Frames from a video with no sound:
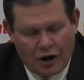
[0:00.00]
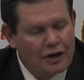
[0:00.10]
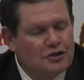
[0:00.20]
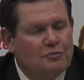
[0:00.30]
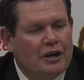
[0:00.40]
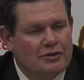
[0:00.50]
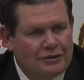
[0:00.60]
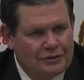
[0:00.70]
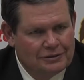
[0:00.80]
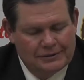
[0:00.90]
are
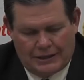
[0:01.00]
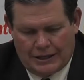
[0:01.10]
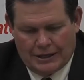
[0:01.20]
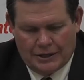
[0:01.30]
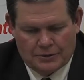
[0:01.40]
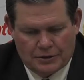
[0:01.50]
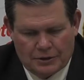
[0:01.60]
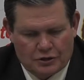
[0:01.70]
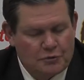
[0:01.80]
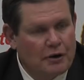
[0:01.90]
special. Uh, they're,
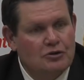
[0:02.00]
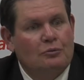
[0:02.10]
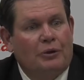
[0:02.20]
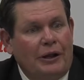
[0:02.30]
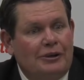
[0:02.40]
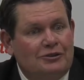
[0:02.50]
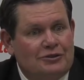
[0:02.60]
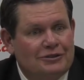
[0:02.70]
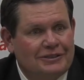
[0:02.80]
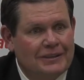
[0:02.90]
they're special
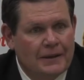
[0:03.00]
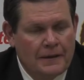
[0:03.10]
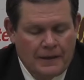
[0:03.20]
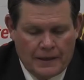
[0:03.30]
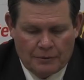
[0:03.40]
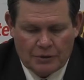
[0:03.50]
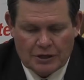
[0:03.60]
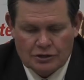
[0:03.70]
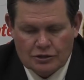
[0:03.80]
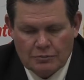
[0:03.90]
players
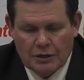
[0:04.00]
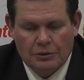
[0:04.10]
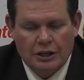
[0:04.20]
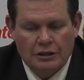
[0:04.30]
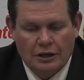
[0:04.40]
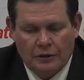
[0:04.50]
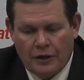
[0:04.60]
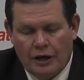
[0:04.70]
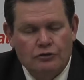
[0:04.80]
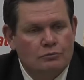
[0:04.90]
because to be able to get
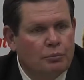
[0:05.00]
1,000